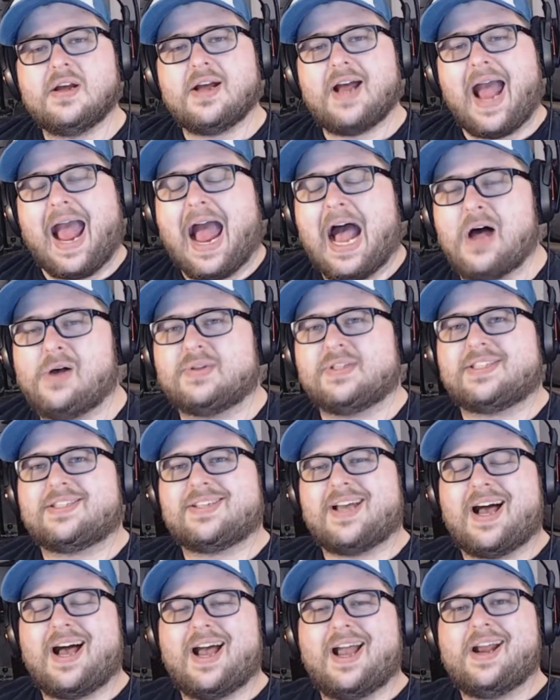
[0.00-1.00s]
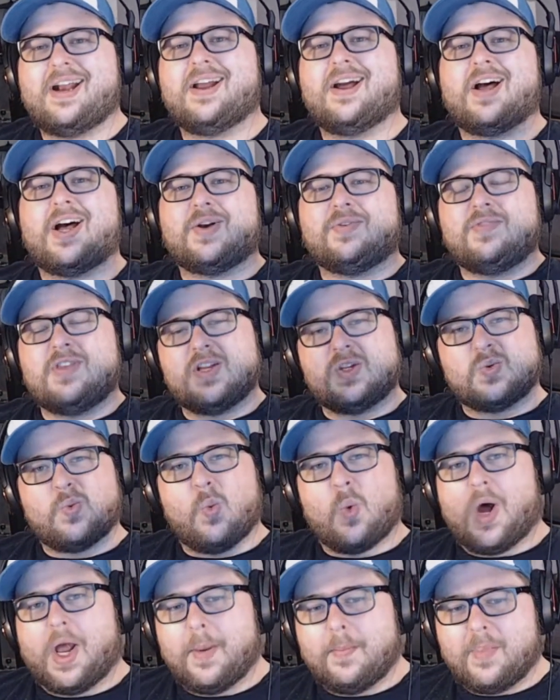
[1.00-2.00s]
outside of this
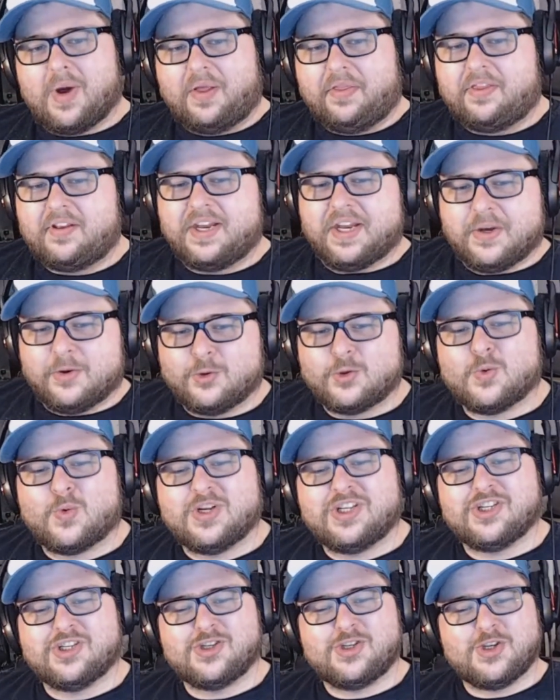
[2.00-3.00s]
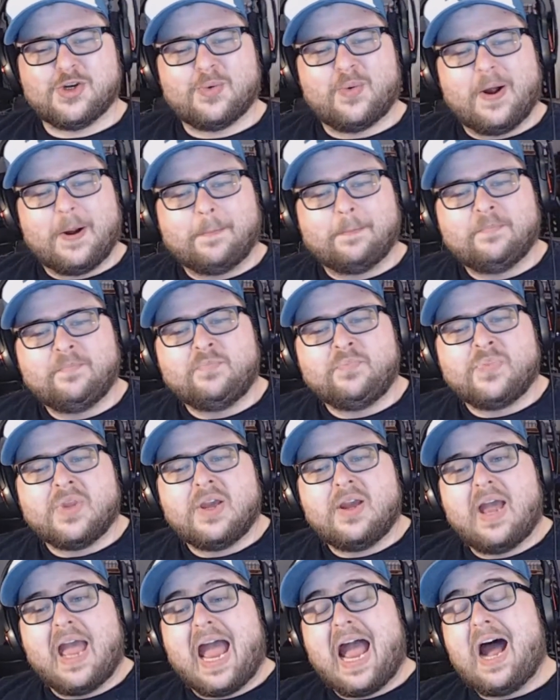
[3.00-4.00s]
1 month deal Twitch is doing.
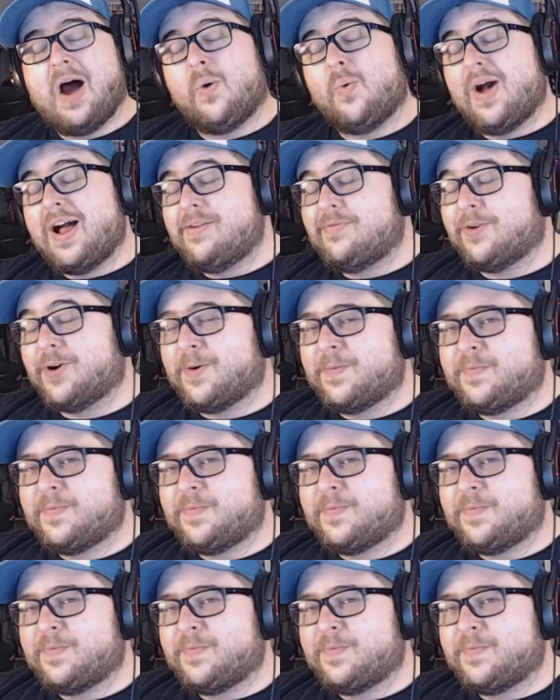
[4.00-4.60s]
However,